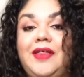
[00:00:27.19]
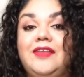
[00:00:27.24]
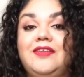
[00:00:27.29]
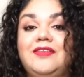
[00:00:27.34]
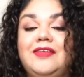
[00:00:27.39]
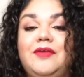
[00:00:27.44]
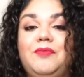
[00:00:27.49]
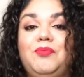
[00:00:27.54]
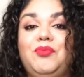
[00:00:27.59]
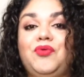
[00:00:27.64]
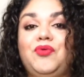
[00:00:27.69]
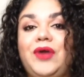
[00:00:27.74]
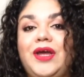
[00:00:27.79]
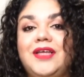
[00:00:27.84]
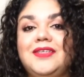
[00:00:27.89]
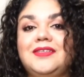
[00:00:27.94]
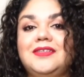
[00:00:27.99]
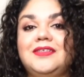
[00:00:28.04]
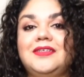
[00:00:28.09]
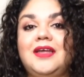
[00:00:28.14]
They just said
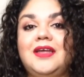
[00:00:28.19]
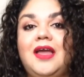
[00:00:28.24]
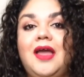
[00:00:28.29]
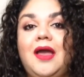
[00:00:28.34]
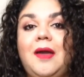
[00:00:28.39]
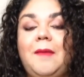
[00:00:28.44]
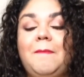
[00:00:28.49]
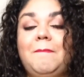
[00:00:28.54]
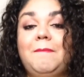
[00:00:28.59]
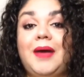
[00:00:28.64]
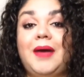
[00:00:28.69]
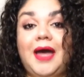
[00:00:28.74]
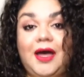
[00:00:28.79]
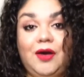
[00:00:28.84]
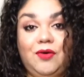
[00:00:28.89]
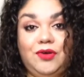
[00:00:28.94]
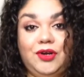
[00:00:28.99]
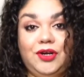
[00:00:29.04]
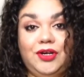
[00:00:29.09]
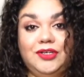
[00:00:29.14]
pressed
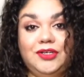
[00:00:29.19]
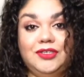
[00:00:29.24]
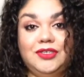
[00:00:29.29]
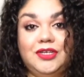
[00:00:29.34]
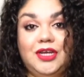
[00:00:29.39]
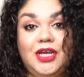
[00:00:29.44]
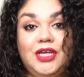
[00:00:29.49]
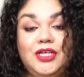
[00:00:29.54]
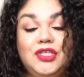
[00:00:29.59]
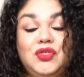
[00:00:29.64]
powders.